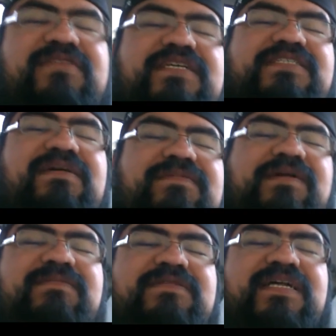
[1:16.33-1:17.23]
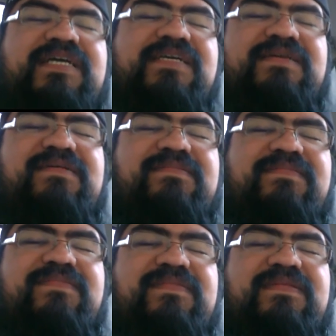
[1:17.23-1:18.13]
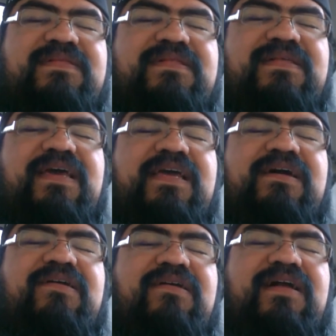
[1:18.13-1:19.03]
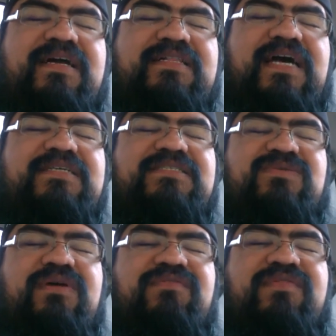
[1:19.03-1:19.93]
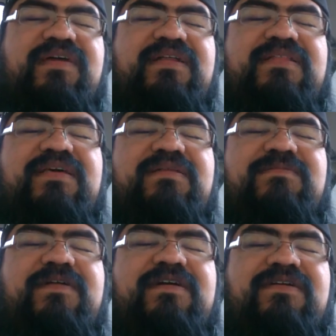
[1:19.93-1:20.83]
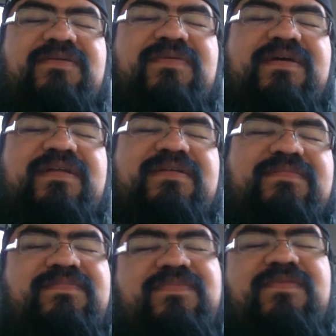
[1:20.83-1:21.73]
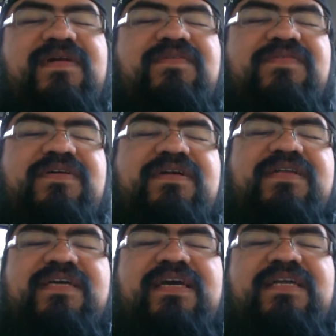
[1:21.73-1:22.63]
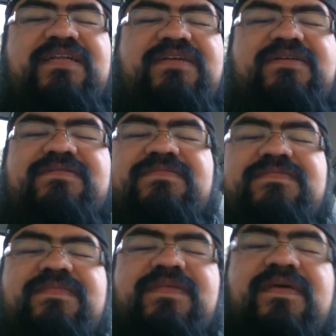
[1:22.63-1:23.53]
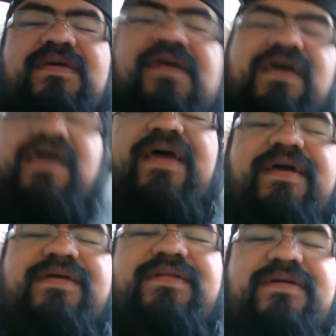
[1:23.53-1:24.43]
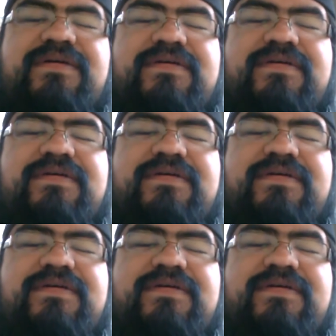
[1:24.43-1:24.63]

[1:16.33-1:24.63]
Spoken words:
decent apartments are like 800, like 1,000 square feet, and then depending on your rent, whatever you're gonna get, and